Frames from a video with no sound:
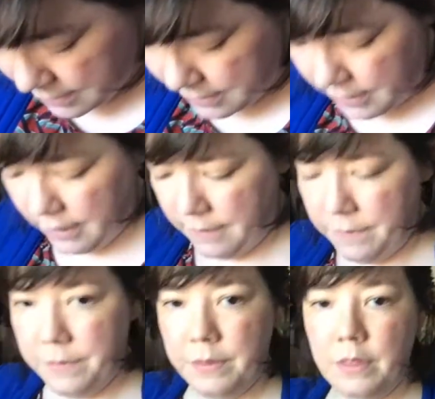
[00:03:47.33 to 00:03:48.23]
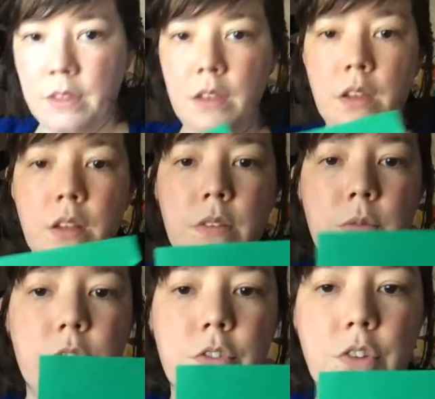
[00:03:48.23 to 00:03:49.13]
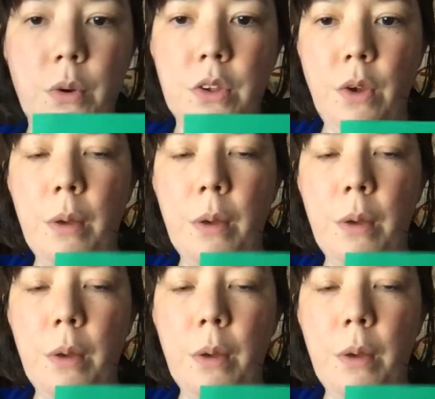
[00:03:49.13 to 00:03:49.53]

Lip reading: Okay. I'm just showing you.